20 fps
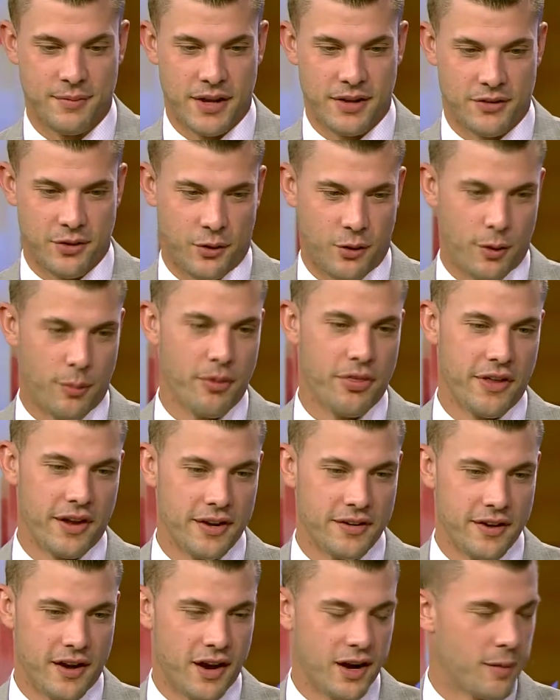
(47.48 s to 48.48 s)
it's a horrible
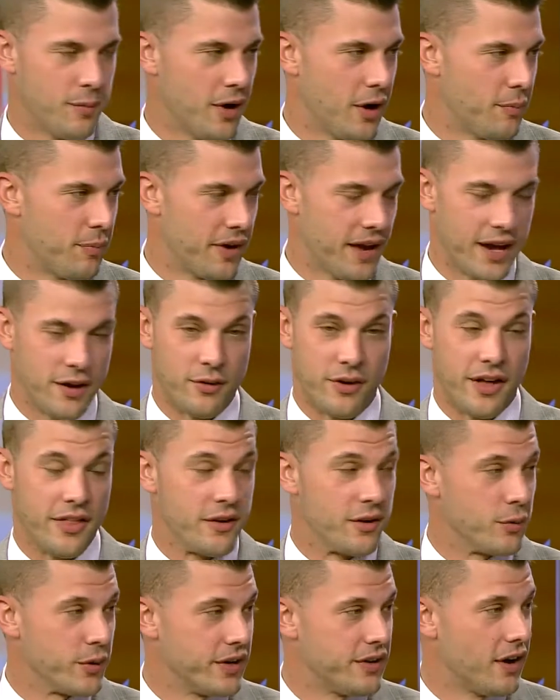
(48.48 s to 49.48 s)
thing to talk about, but I'd
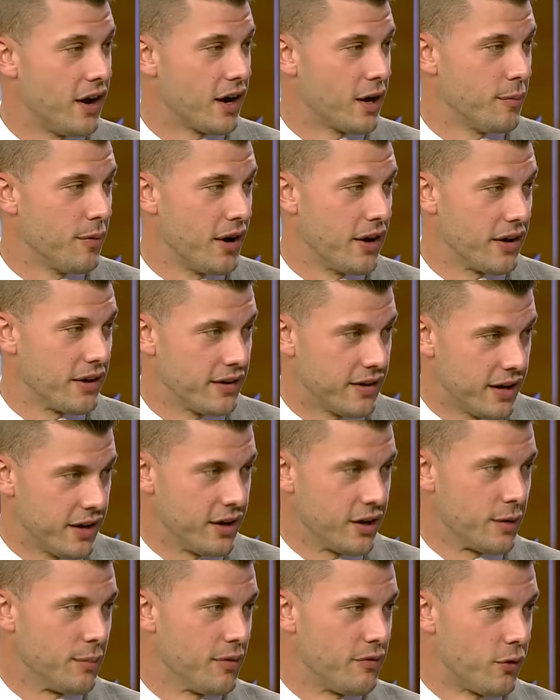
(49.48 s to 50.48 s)
rather we talk about it
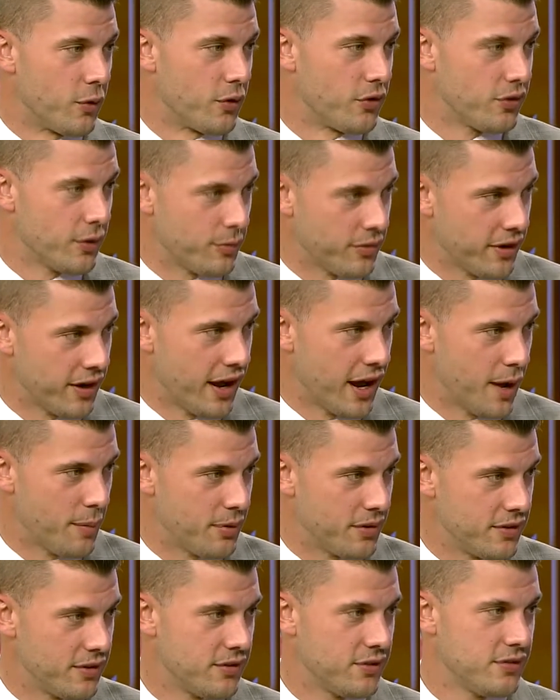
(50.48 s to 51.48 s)
here before something
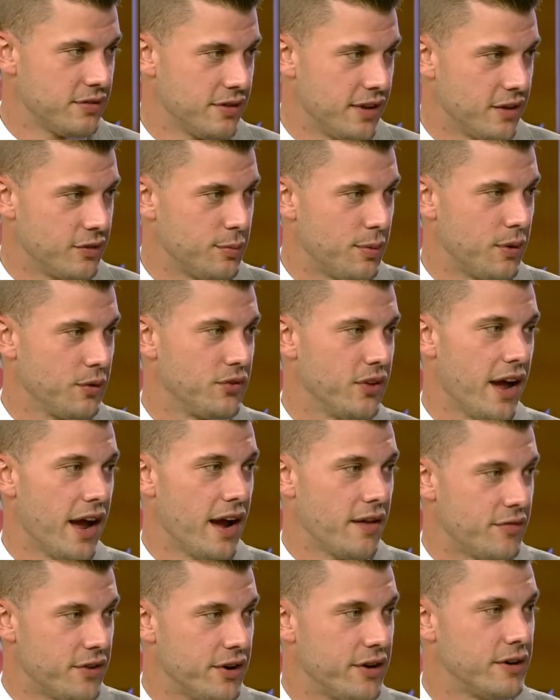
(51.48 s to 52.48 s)
happens as opposed to
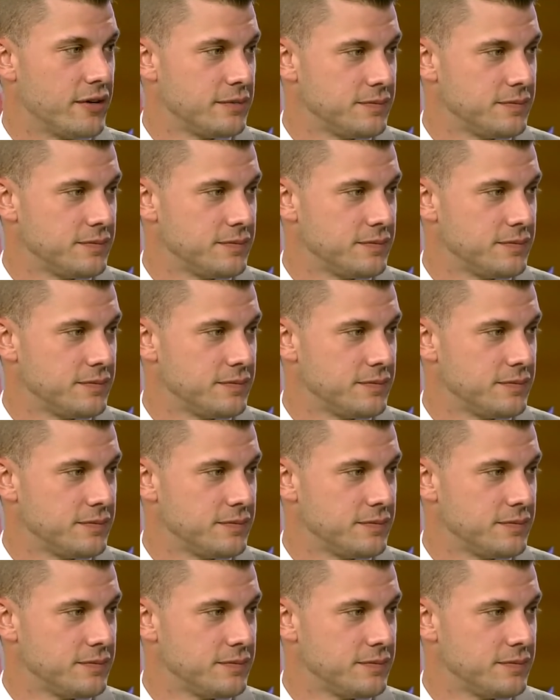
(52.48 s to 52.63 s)
after.